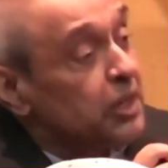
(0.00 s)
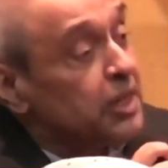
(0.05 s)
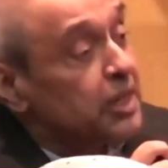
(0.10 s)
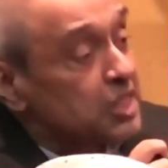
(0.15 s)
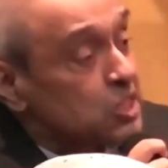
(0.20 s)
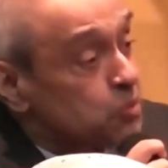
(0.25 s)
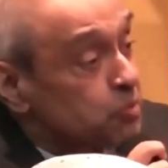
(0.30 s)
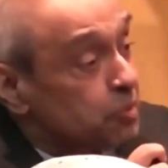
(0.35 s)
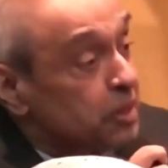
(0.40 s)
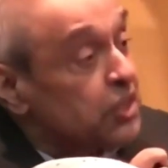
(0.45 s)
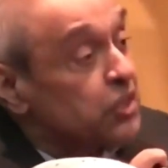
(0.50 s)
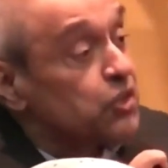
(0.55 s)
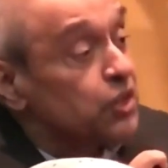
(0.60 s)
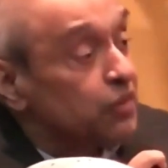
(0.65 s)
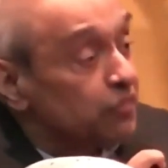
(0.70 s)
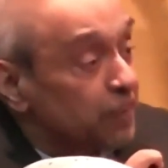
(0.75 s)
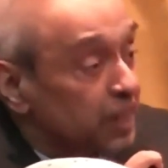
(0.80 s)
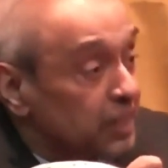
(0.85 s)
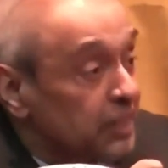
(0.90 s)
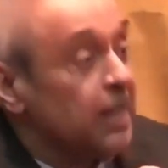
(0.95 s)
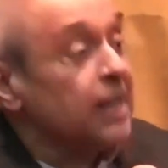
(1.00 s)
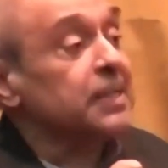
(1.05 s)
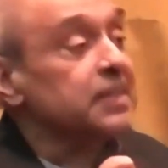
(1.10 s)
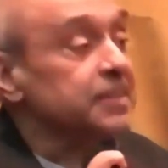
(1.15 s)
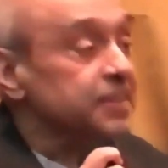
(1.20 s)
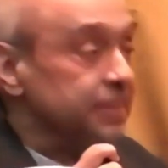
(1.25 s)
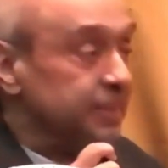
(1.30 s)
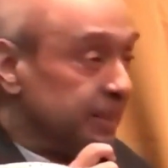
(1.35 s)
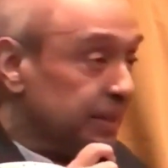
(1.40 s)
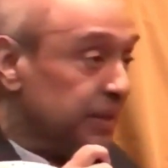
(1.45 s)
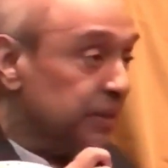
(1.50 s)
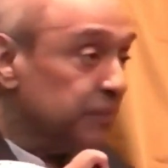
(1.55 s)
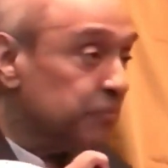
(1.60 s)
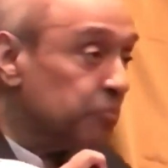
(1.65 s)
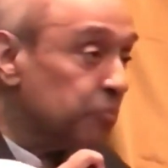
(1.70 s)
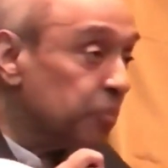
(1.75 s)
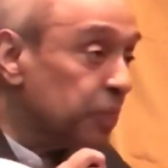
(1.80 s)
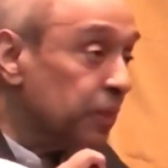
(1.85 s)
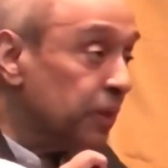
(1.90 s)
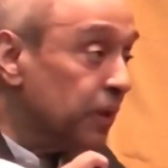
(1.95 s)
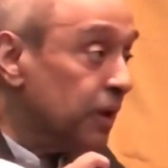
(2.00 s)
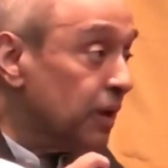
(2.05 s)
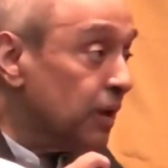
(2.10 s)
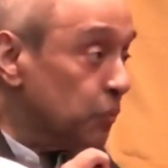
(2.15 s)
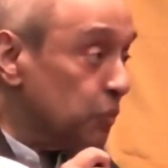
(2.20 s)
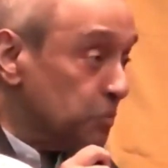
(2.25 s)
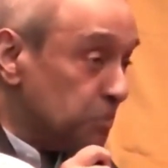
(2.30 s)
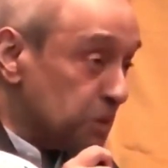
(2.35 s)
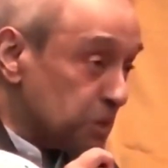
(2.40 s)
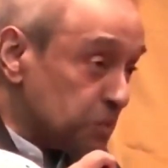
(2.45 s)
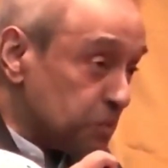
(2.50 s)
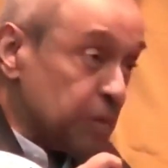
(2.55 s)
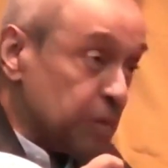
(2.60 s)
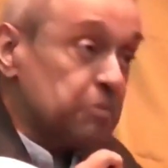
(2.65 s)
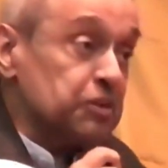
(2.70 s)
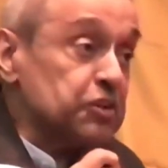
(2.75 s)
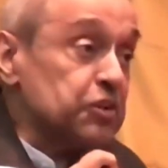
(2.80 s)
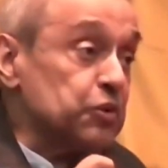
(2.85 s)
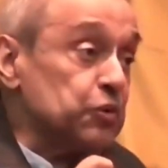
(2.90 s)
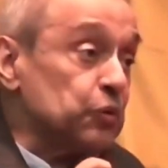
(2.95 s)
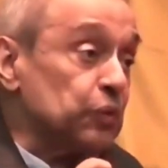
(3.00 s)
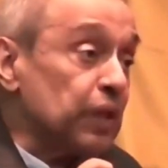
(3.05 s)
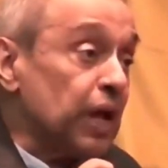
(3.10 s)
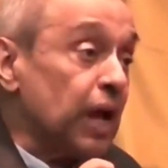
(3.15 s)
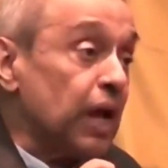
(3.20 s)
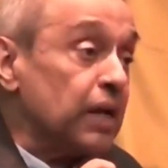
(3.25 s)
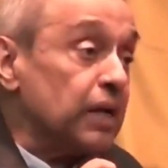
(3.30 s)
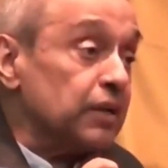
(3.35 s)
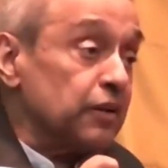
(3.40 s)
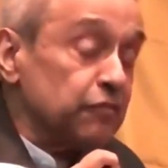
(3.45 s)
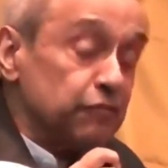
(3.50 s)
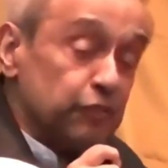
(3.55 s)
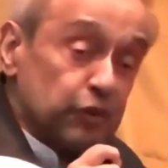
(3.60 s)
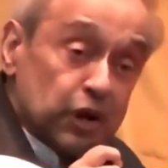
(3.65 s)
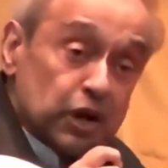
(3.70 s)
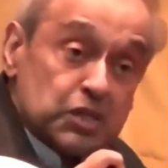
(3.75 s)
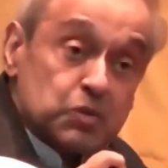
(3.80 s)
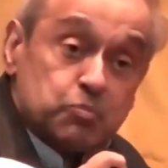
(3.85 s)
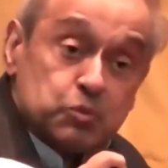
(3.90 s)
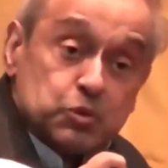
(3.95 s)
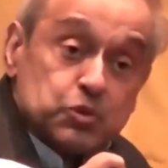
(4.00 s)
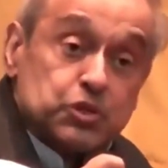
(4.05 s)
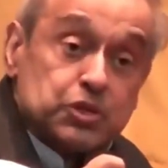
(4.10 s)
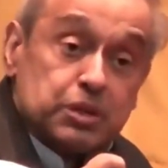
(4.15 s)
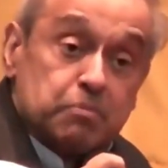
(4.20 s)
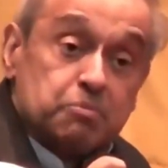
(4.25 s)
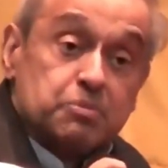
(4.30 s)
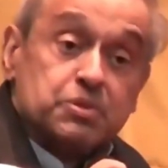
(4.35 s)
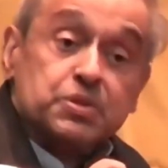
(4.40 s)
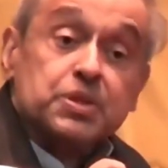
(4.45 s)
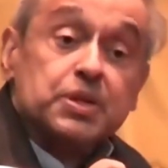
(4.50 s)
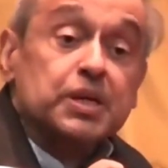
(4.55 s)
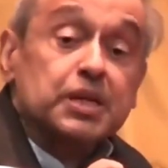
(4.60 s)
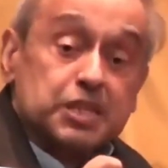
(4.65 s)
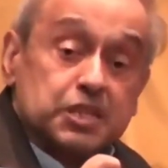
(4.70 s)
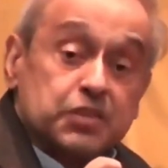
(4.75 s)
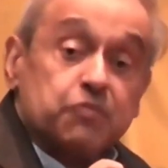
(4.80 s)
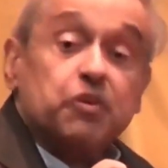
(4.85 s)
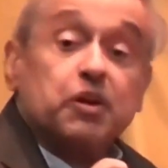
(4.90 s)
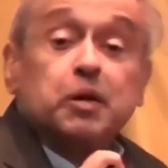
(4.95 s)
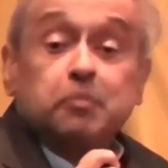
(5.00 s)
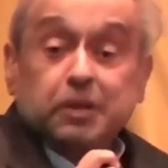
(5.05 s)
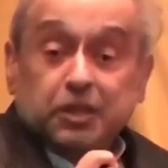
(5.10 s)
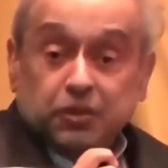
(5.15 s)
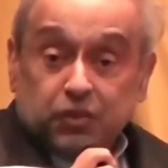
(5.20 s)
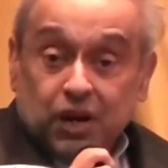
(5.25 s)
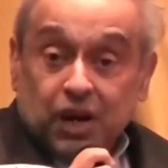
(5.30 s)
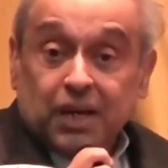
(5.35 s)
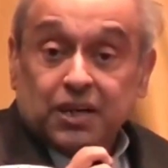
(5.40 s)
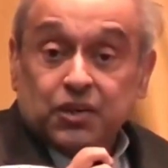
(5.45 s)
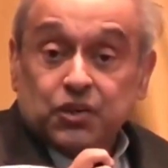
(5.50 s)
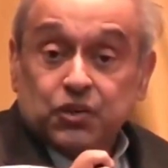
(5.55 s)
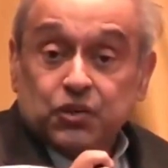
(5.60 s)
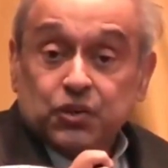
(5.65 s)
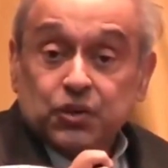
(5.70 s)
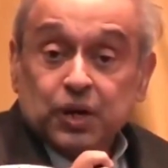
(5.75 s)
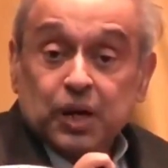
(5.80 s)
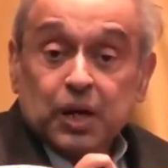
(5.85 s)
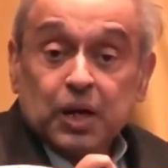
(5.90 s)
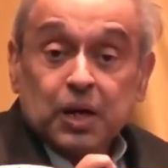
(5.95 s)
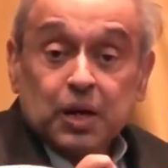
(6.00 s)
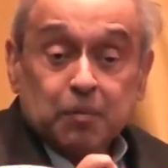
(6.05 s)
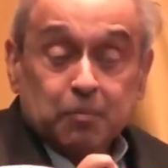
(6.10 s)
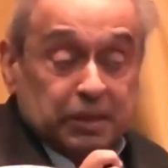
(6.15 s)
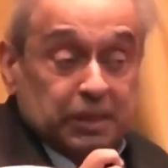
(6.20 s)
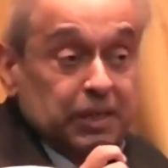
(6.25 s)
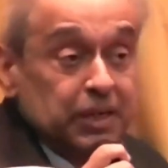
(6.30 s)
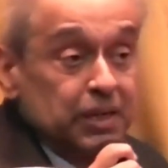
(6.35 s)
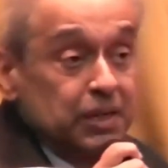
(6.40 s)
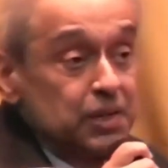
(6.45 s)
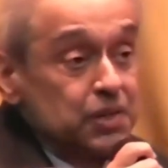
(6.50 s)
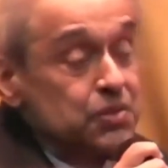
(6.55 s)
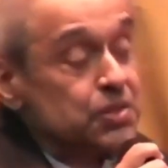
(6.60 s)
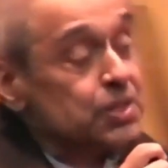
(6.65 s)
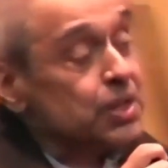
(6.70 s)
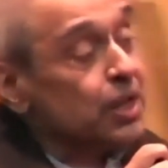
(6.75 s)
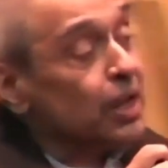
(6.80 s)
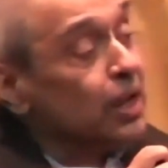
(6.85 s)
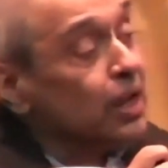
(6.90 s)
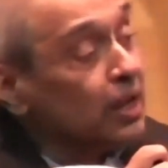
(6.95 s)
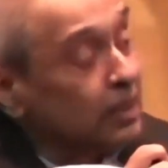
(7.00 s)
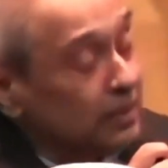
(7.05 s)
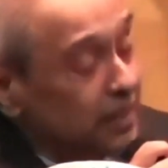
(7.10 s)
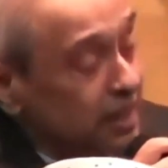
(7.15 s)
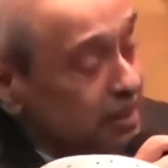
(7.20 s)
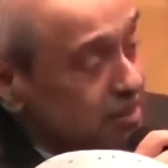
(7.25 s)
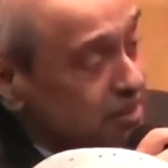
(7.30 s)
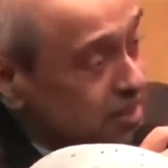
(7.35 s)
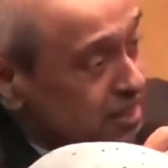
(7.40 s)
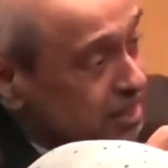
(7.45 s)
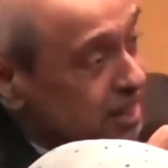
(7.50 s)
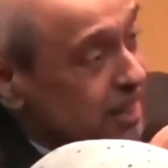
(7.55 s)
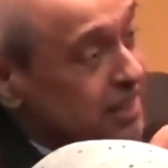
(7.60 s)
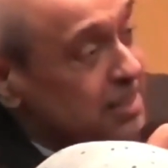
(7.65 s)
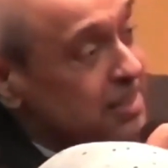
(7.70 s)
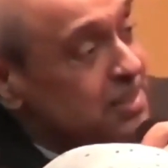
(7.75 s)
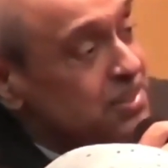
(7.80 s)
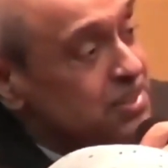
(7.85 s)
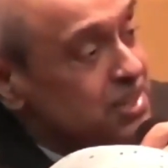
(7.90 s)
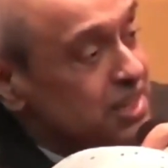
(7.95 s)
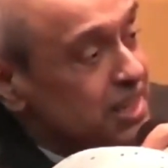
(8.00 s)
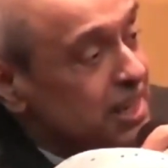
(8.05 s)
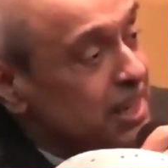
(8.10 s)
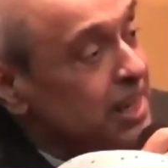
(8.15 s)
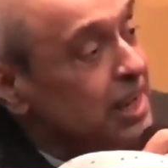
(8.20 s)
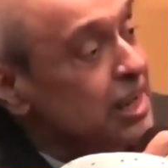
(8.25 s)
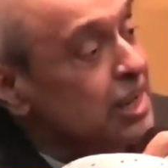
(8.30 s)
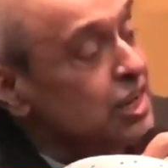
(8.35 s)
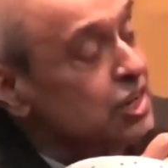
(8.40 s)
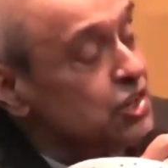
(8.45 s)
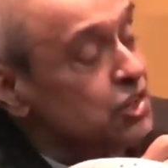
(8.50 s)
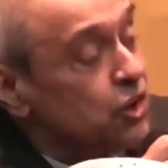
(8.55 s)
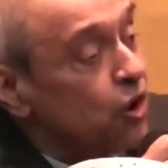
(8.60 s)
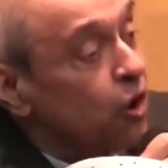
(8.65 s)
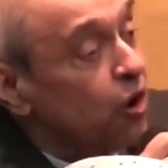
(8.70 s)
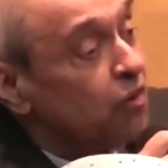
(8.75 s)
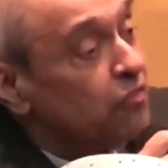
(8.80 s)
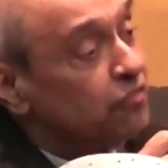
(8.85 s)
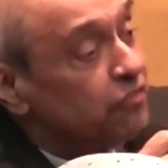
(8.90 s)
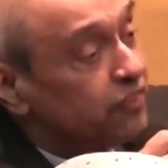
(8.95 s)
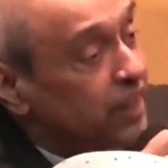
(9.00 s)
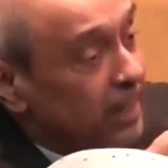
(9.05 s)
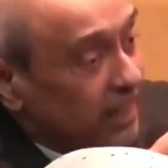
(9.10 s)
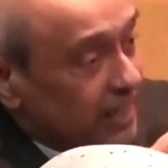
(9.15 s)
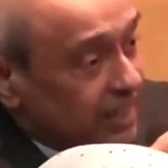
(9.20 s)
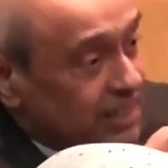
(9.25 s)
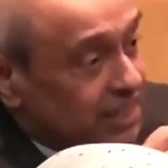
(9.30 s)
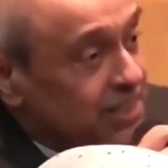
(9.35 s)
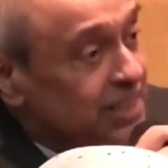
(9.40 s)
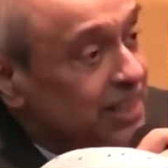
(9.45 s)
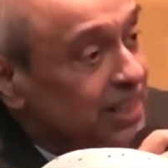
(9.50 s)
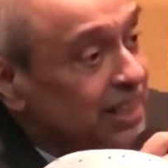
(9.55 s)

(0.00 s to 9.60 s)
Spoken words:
expression of identity. We must be able to do that. And for us Muslims, it's a very big challenge because there is a tendency to conflate